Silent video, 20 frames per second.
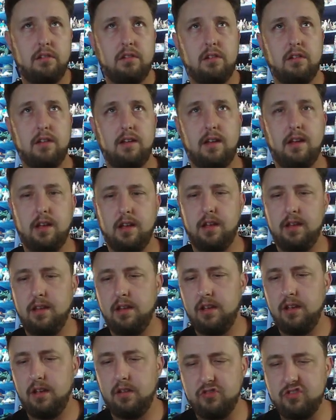and
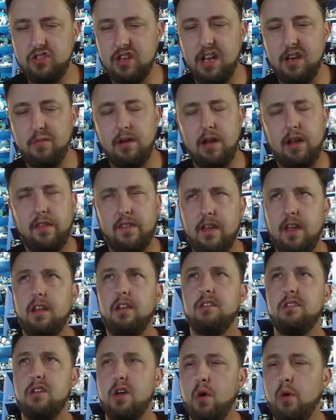Janeway, they
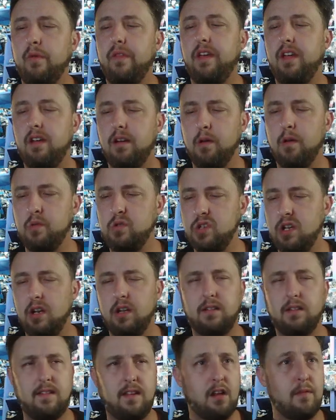know the Herogen a
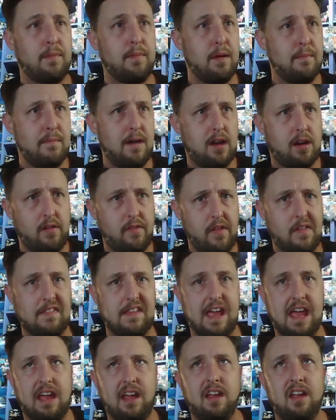little bit better than
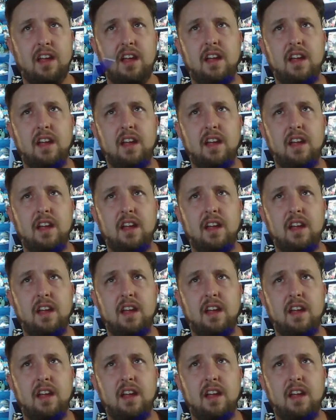that.